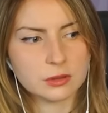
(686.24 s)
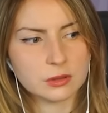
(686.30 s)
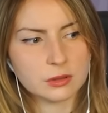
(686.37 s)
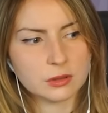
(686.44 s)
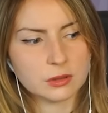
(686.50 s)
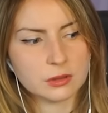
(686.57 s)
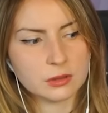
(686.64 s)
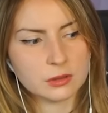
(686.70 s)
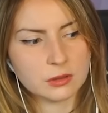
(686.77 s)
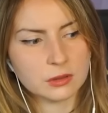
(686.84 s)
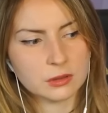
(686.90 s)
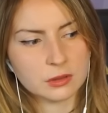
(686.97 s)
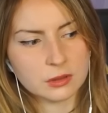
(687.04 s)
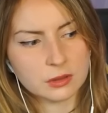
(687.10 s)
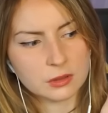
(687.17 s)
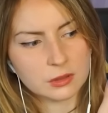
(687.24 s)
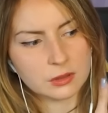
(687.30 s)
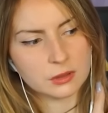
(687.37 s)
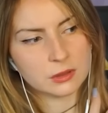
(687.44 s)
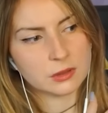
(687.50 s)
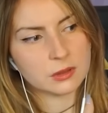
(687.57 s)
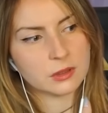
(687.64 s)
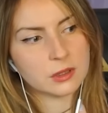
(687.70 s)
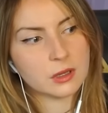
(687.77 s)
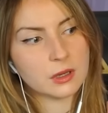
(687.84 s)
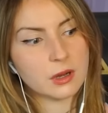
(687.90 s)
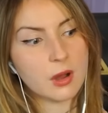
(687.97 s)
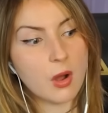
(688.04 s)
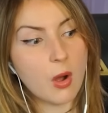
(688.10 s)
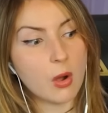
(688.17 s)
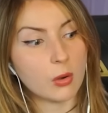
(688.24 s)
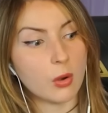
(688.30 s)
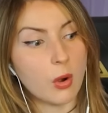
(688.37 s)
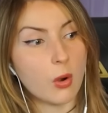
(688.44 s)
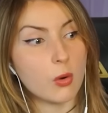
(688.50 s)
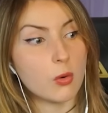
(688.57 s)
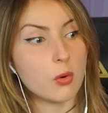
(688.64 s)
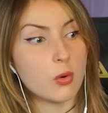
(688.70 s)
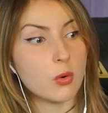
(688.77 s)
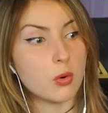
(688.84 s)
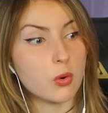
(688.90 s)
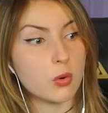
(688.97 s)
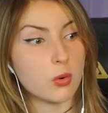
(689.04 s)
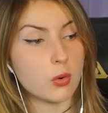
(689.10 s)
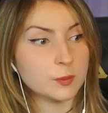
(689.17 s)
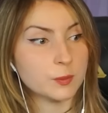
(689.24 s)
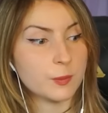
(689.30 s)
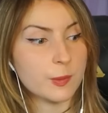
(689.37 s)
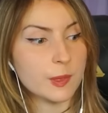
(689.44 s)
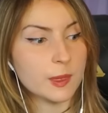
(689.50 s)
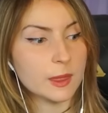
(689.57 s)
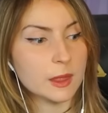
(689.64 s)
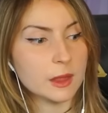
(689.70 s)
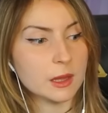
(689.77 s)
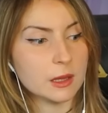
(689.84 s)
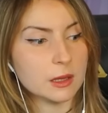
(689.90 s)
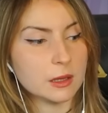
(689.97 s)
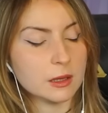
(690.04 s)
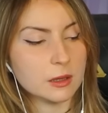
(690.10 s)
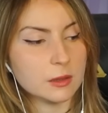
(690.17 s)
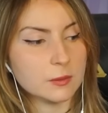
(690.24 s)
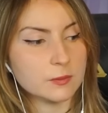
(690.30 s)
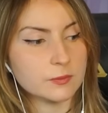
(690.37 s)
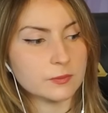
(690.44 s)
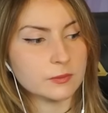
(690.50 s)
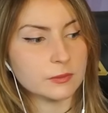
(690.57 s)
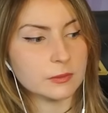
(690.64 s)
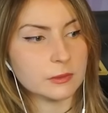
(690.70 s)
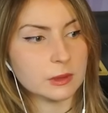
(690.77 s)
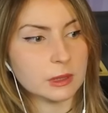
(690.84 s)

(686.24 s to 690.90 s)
chingada con el radio bolsa y